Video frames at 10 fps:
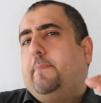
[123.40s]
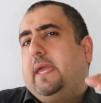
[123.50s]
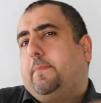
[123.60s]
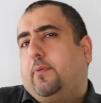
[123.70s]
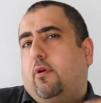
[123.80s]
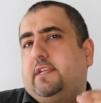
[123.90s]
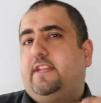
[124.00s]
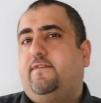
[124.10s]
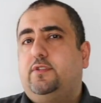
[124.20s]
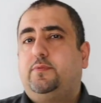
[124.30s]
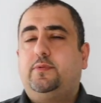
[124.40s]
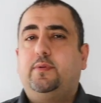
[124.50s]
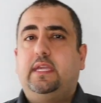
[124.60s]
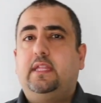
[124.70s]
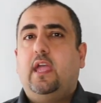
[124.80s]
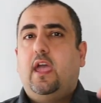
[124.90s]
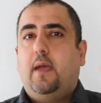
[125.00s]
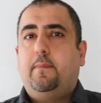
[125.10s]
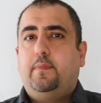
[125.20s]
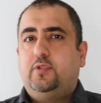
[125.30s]
big price difference between
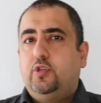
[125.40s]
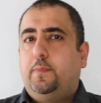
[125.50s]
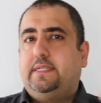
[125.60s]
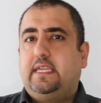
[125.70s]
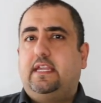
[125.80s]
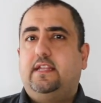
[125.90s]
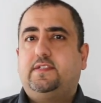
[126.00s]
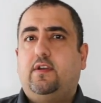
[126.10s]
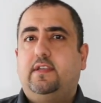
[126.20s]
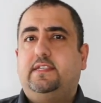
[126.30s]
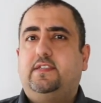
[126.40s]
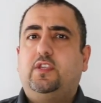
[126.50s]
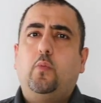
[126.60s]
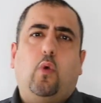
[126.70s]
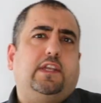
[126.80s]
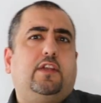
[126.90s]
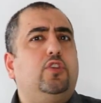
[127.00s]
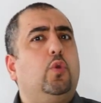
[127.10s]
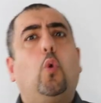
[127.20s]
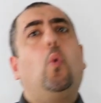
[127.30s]
two particular sizes, so why don't
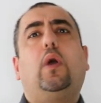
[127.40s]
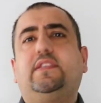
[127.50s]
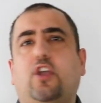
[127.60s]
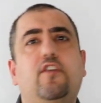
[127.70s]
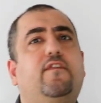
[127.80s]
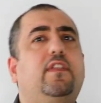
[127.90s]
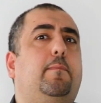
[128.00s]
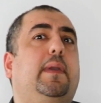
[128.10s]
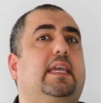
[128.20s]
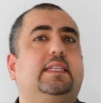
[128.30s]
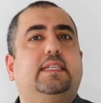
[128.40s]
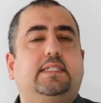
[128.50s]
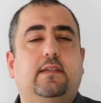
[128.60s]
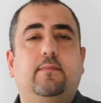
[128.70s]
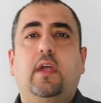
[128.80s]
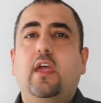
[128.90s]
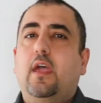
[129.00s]
you always go for the bigger system?